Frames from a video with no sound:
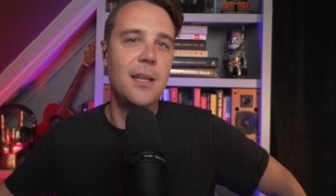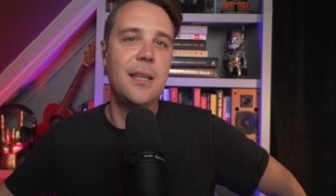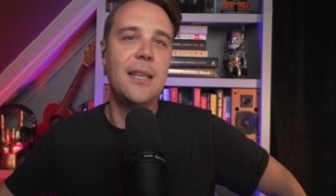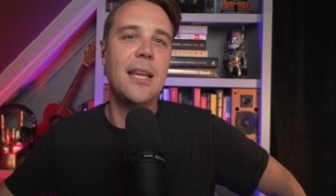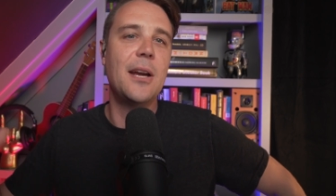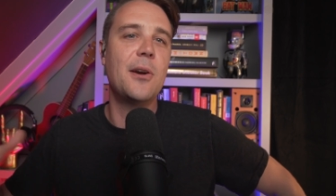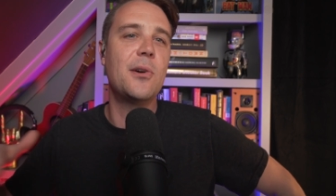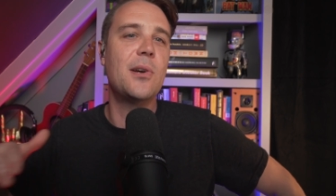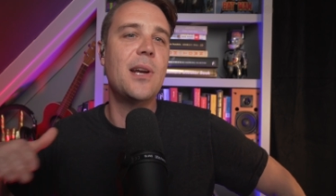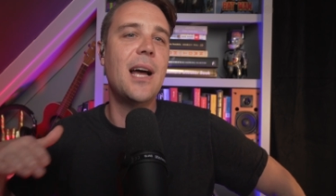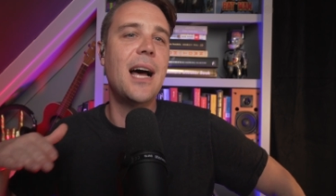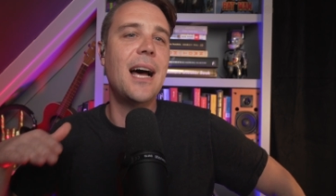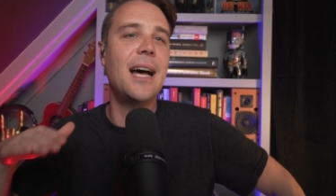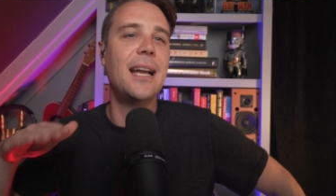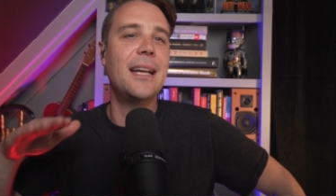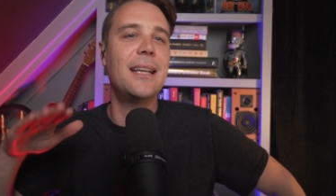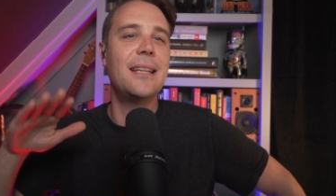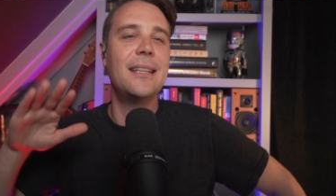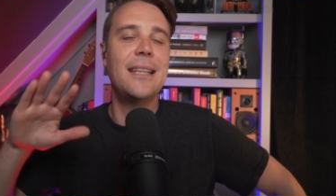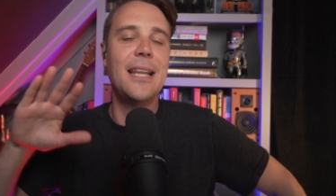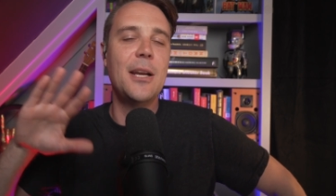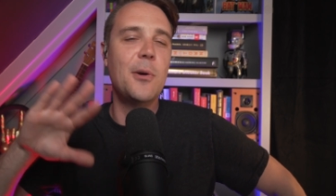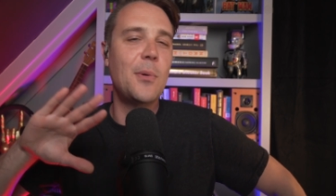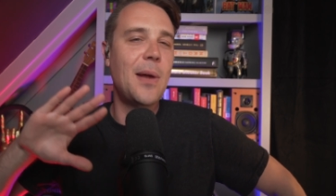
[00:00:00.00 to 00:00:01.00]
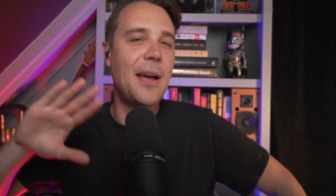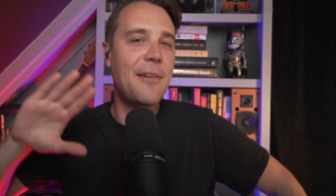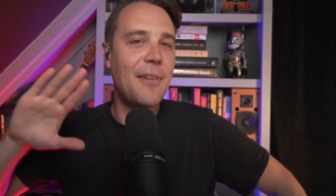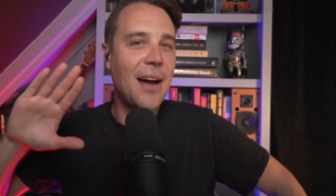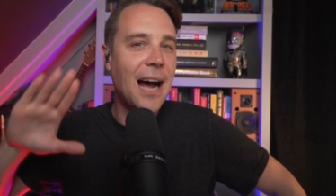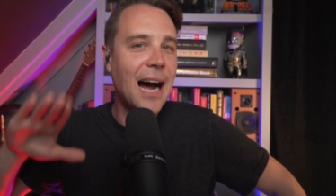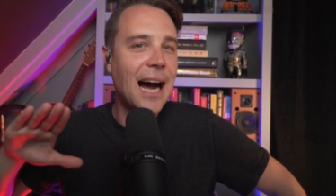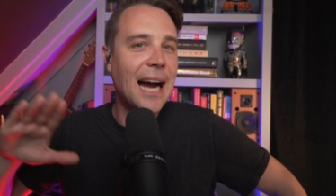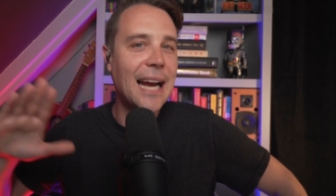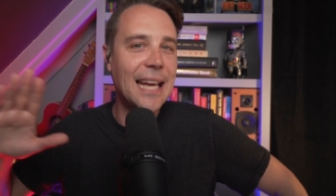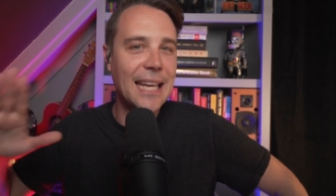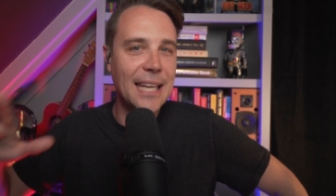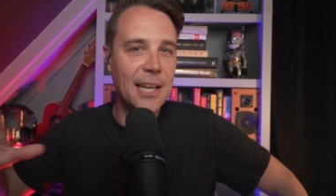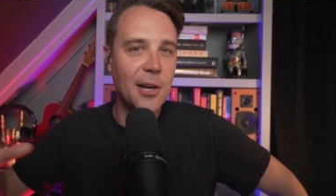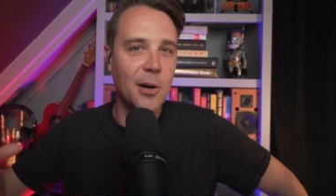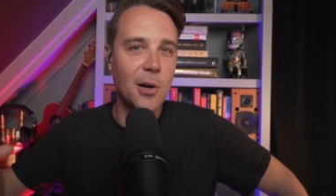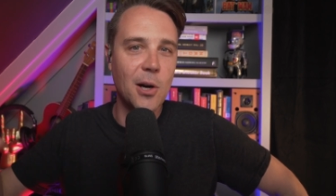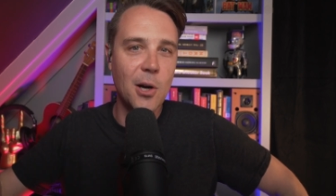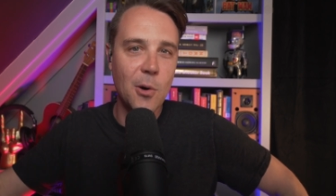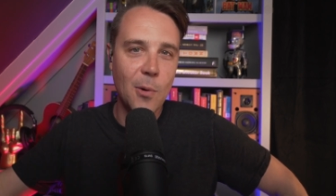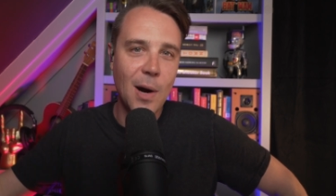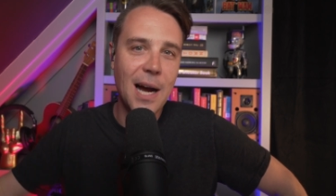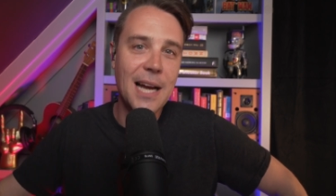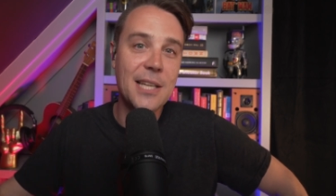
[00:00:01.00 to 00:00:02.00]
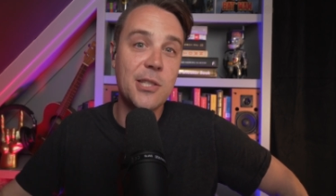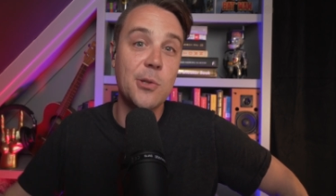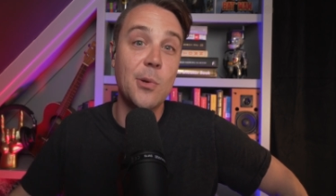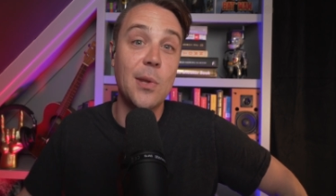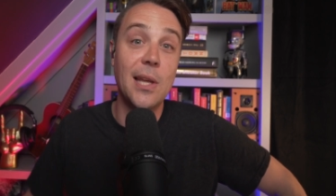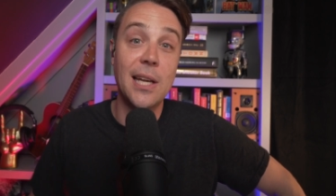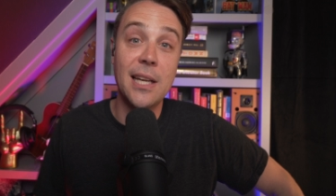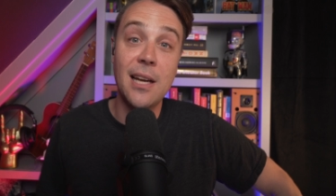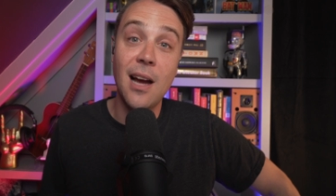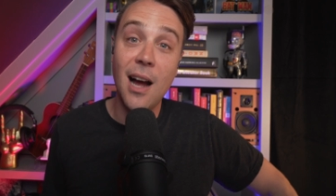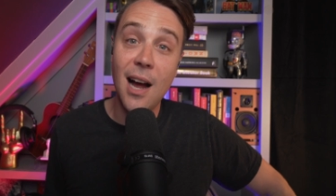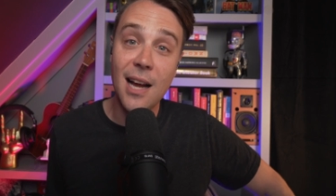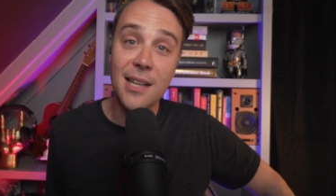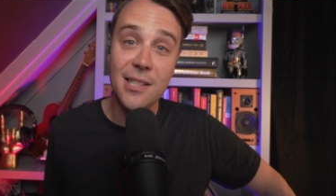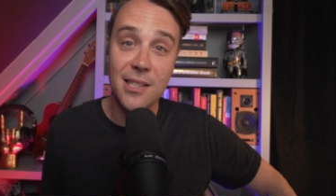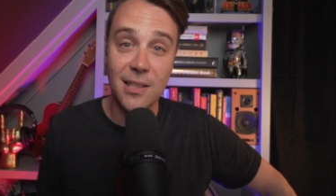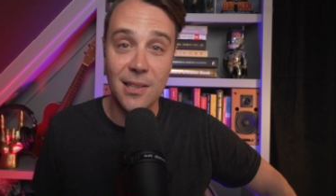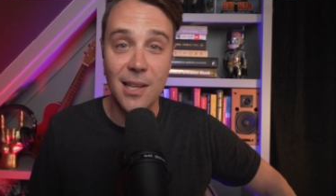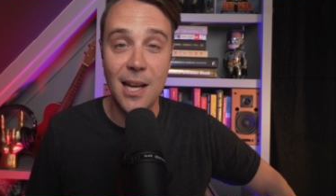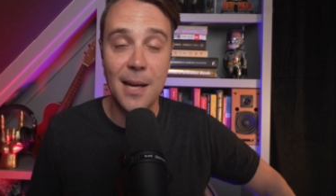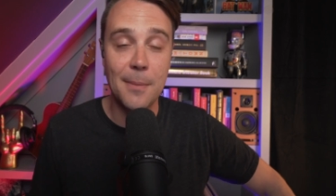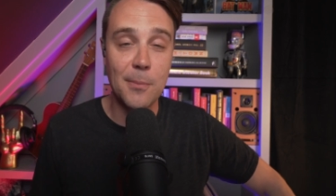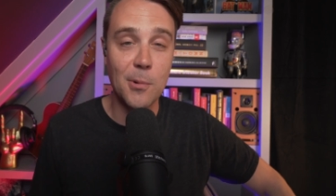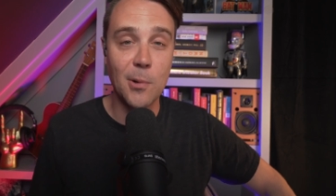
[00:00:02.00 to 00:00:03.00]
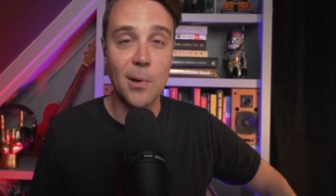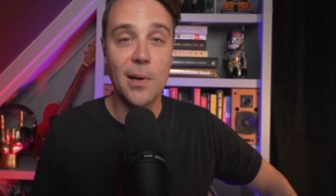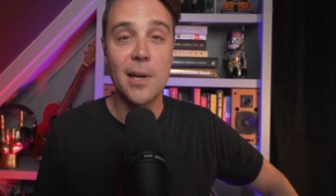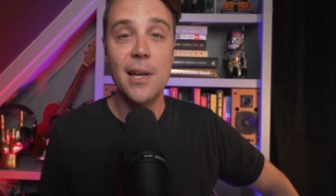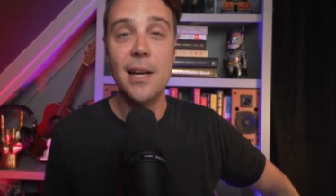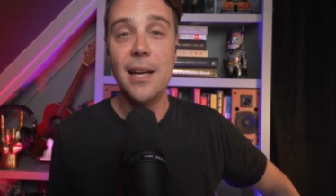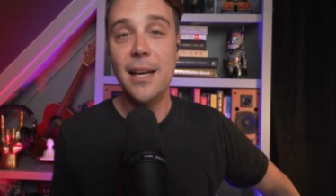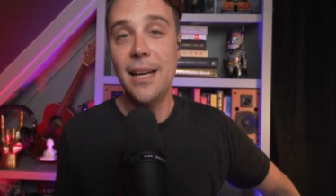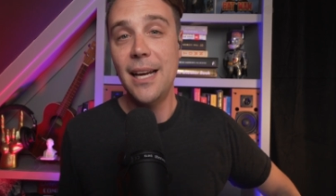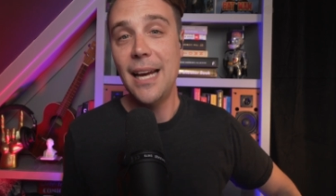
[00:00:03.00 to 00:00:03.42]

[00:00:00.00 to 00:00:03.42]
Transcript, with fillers: they're not they don't have high EROI, so they cost a lot more.